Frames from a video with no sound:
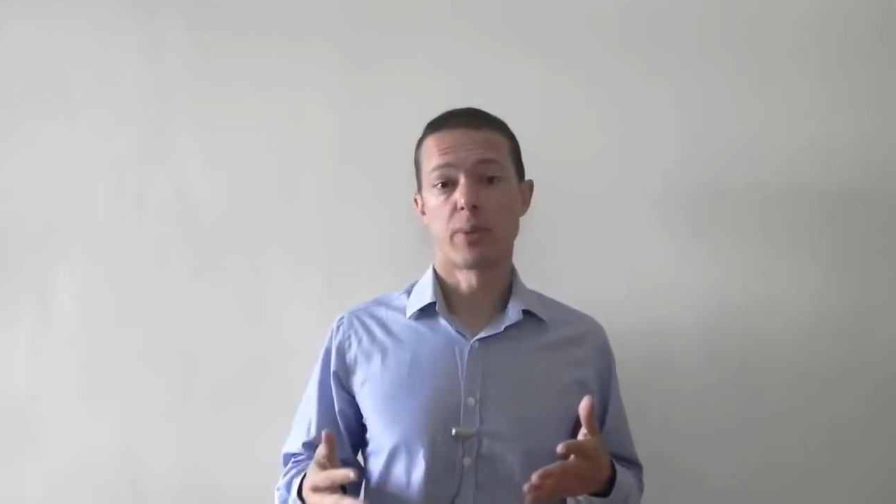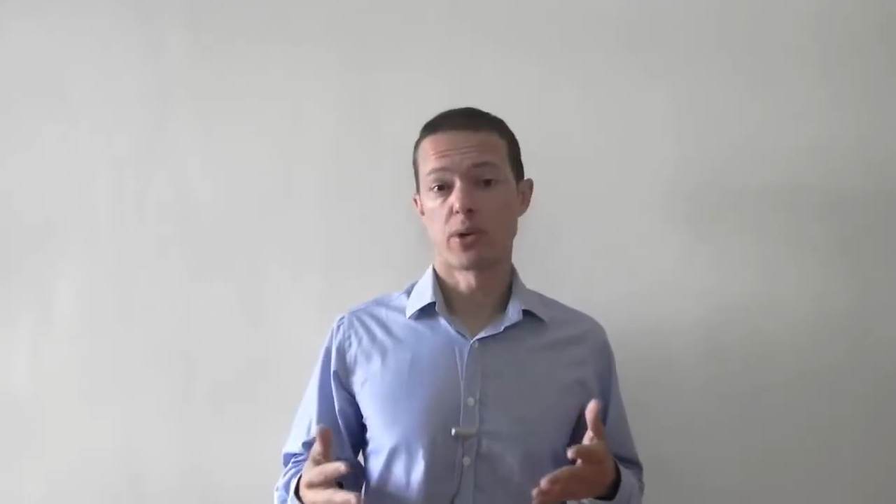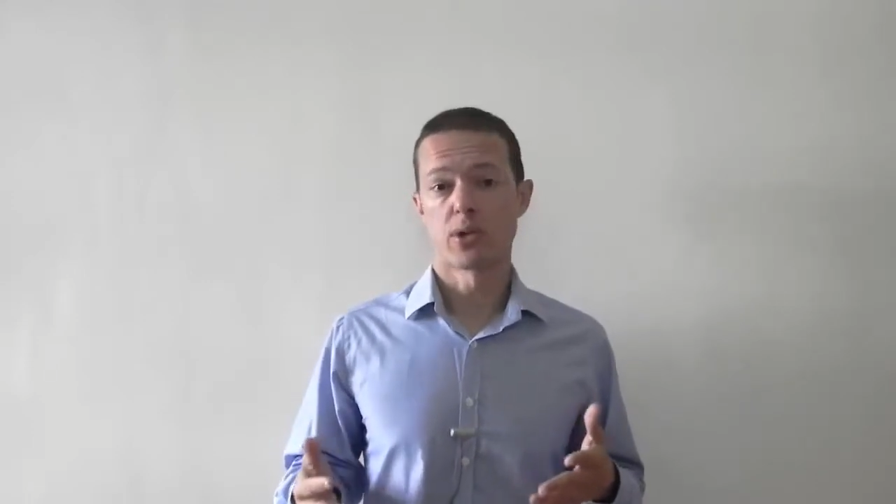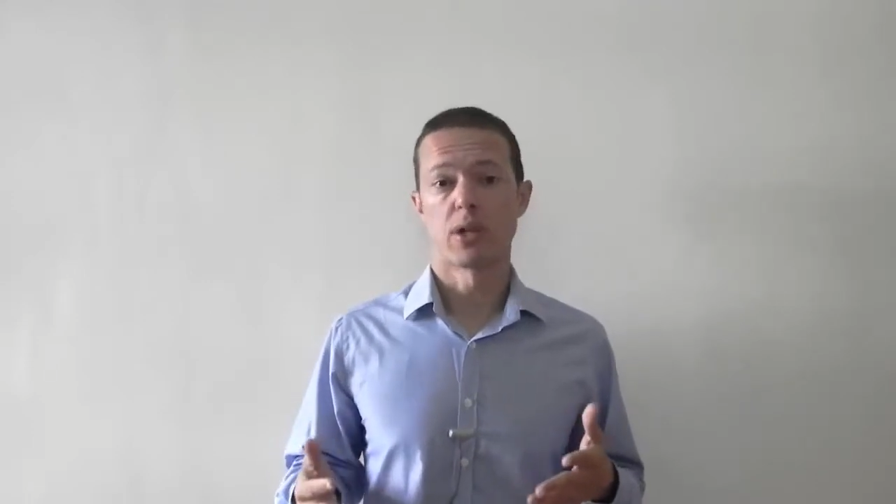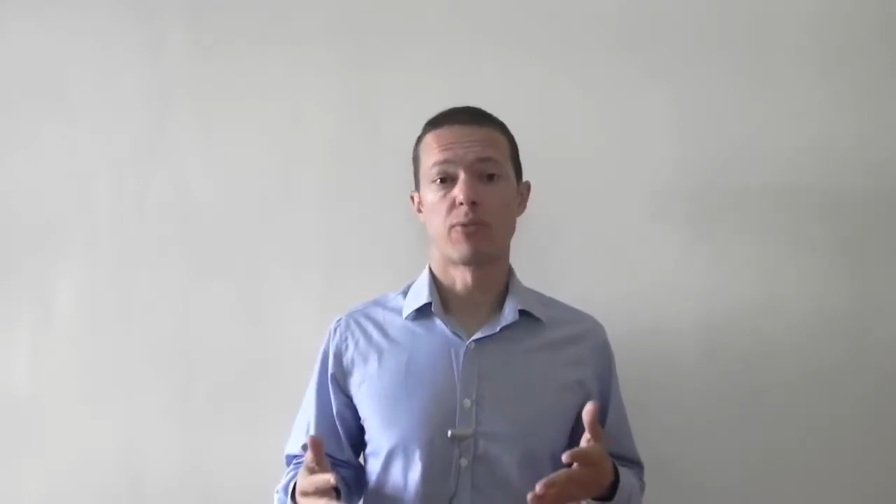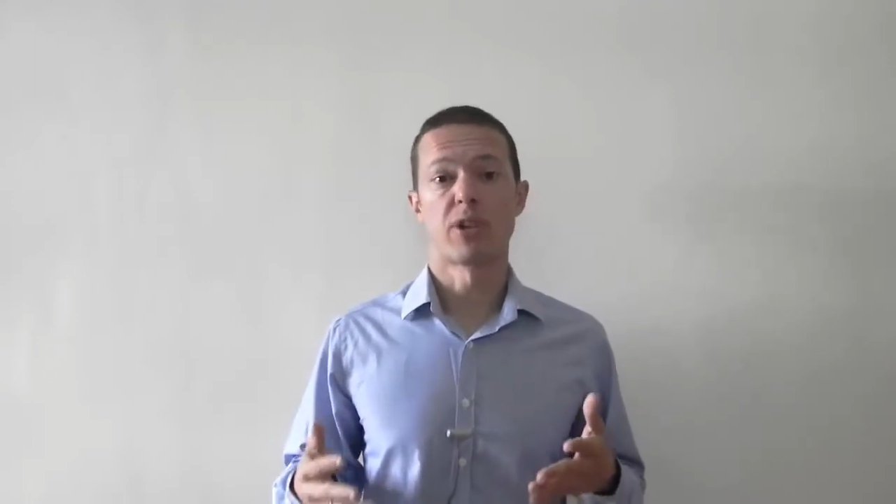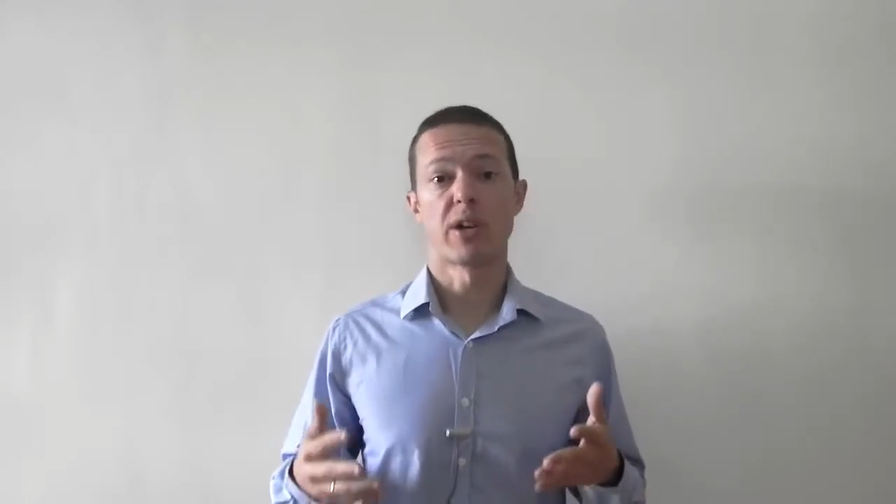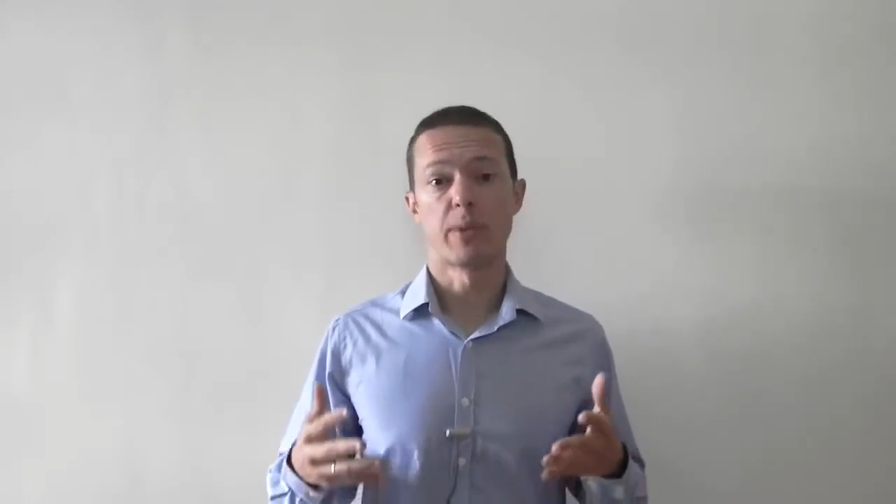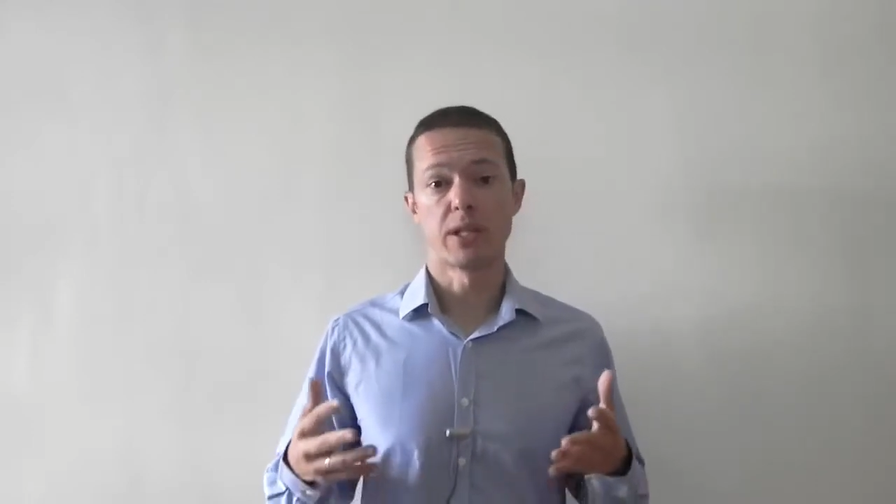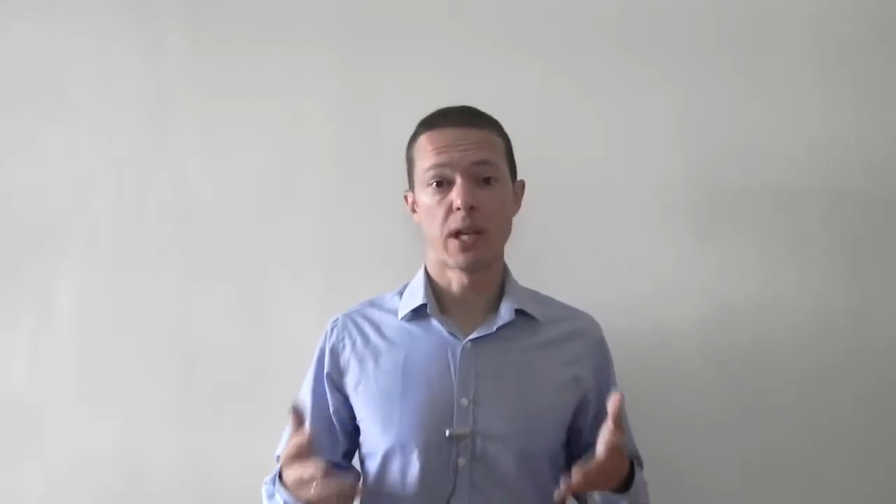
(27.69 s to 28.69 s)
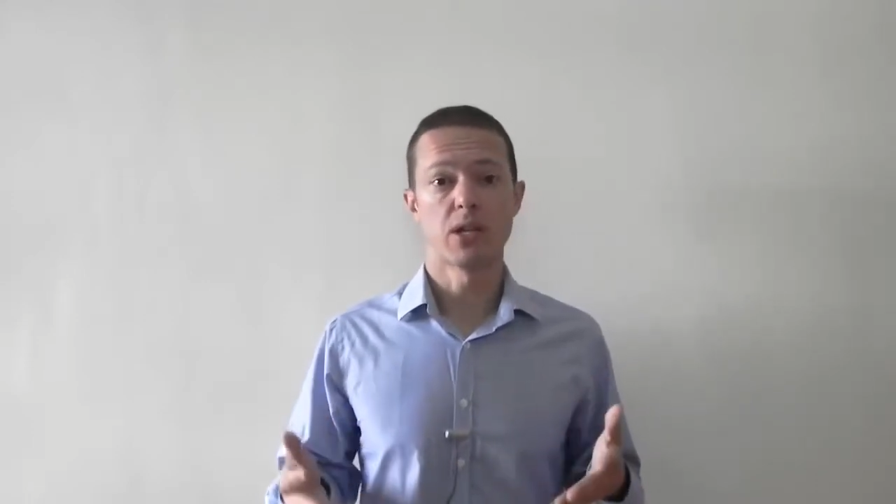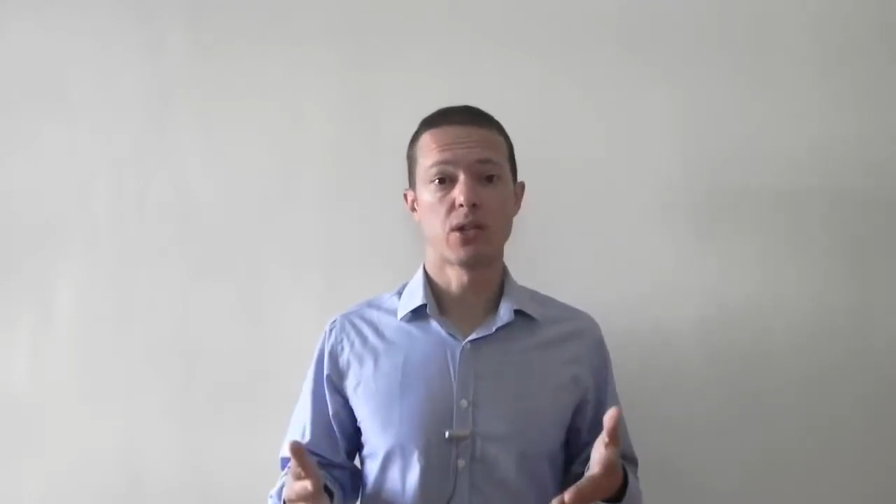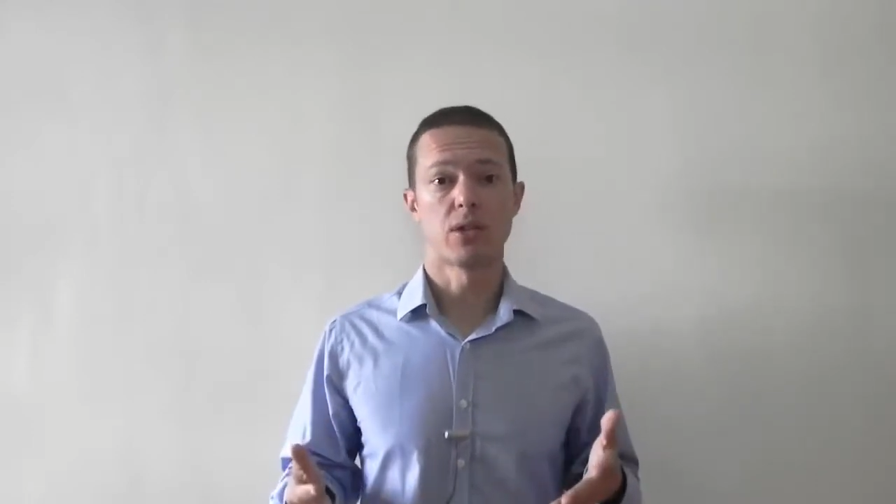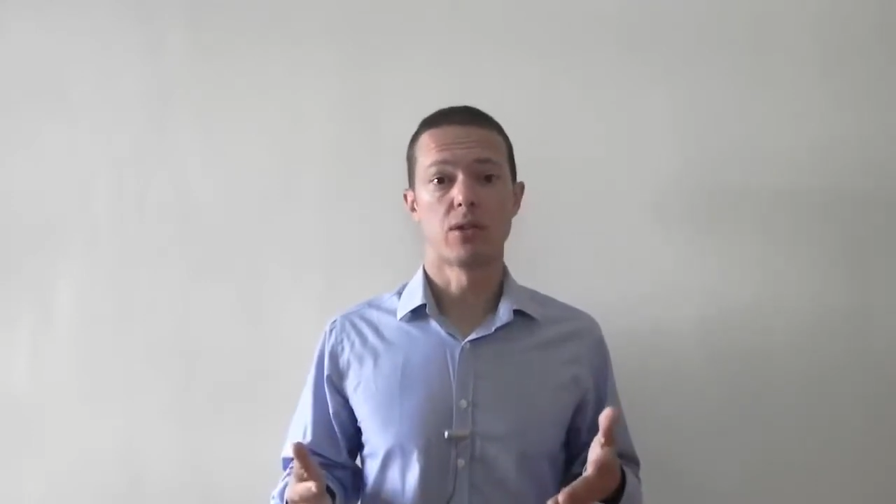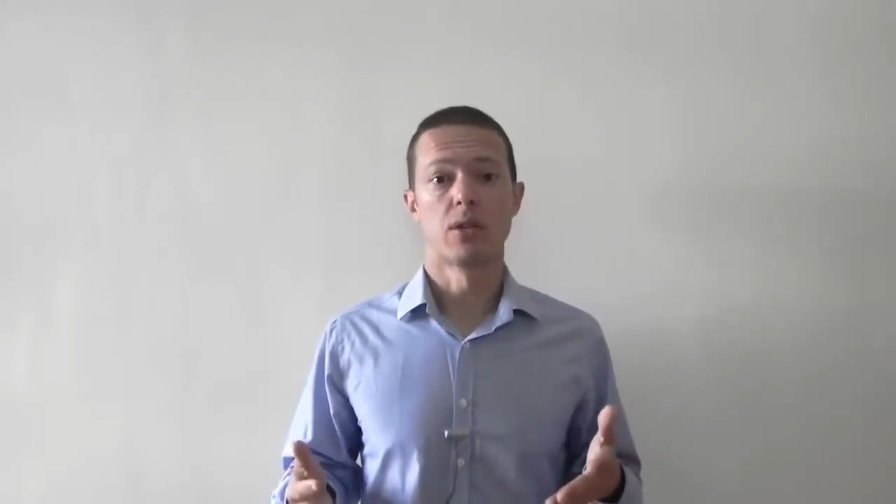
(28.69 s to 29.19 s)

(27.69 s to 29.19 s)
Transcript: personal recommendation